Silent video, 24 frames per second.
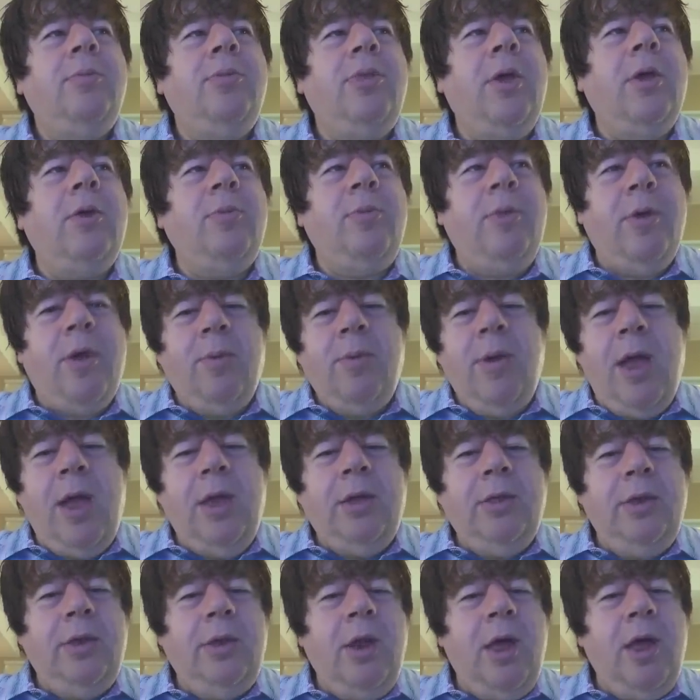things become
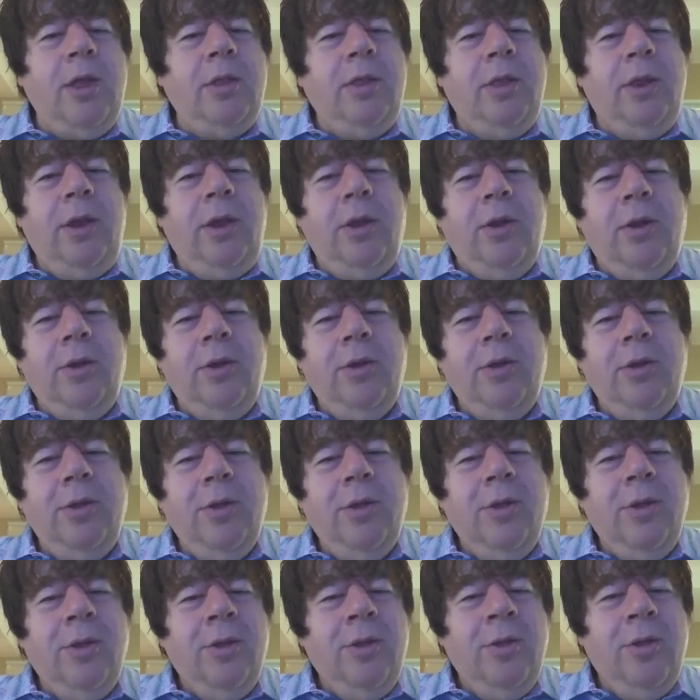highly nonlinear
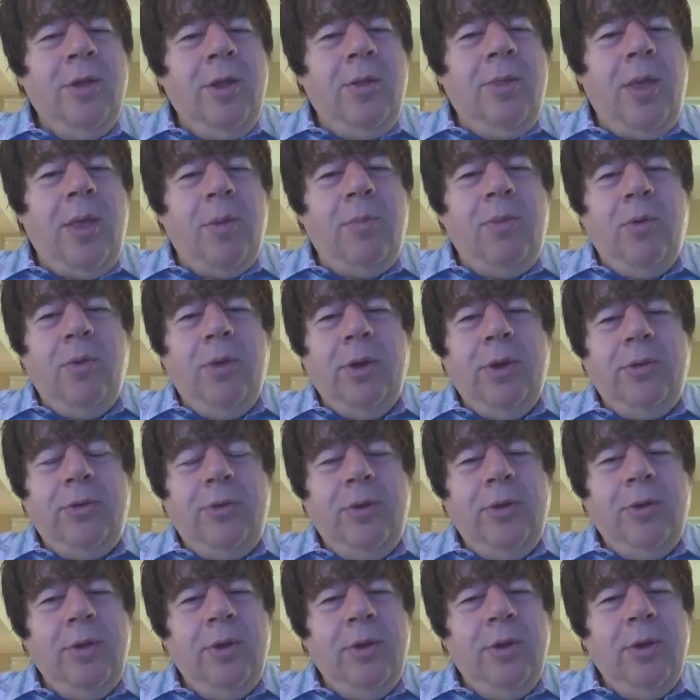at that point.
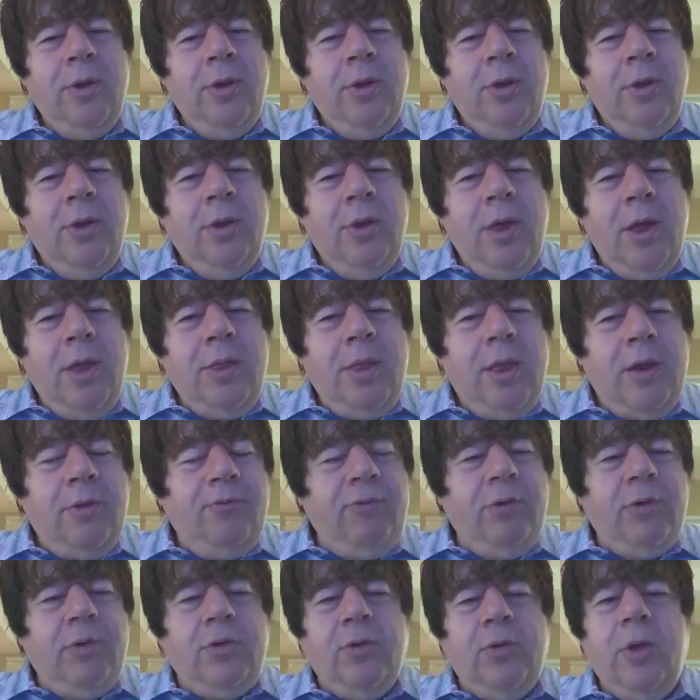And then a
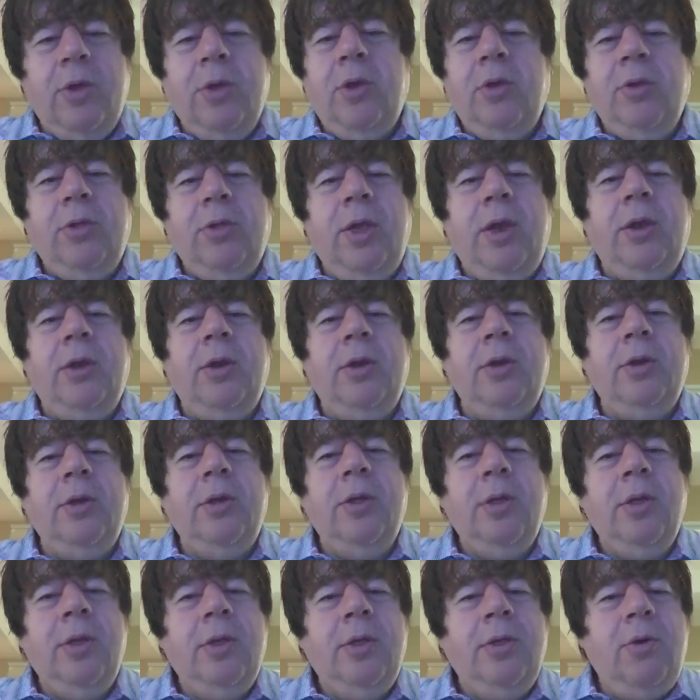few short years
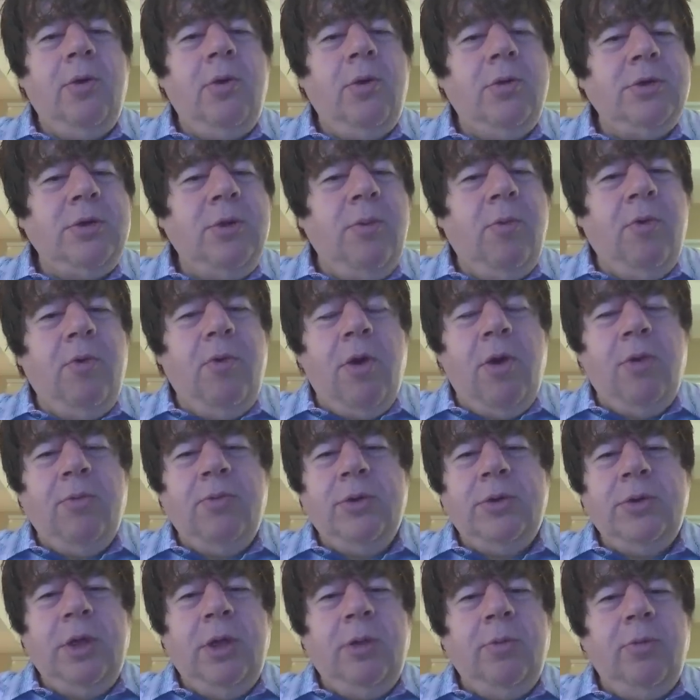later, the whole Jim Crow
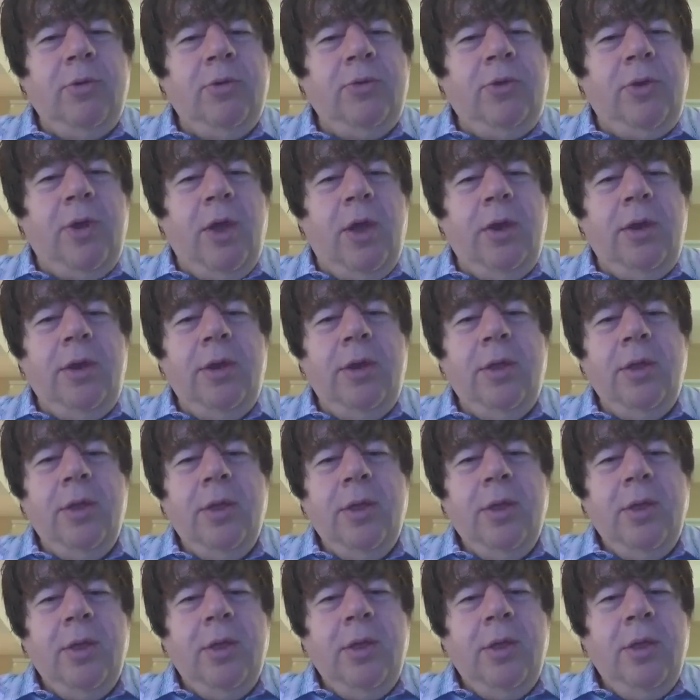regime was done.
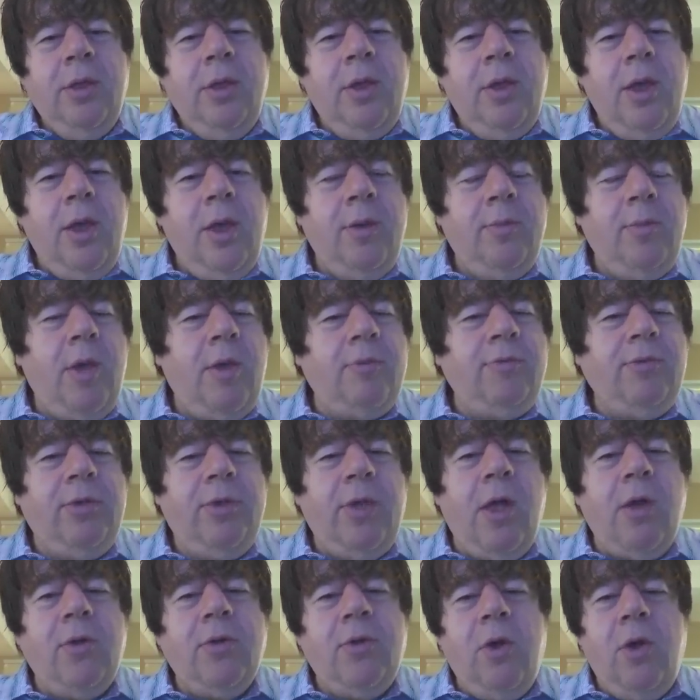
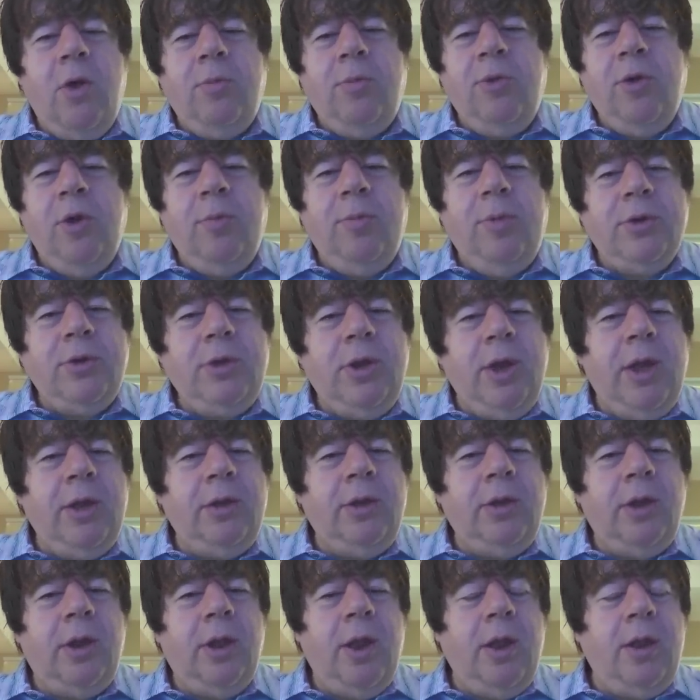Obviously, alcohol prohibition
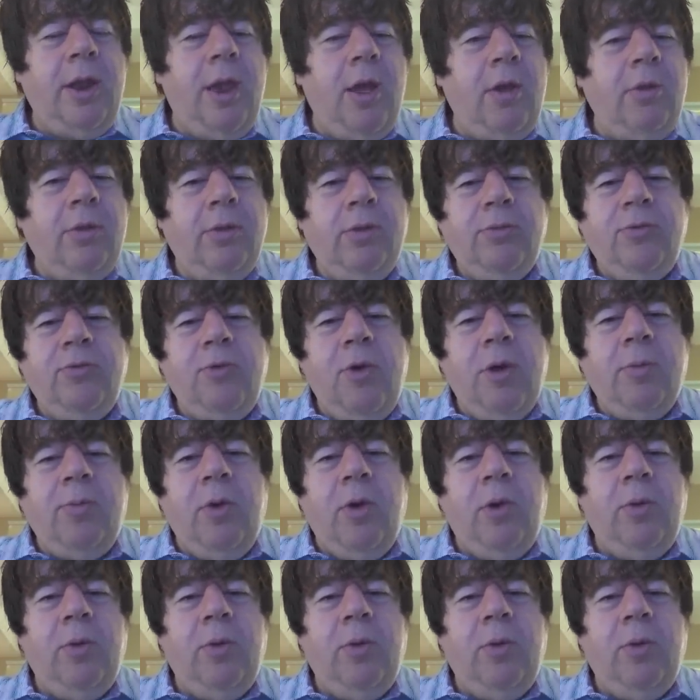ended, and now drug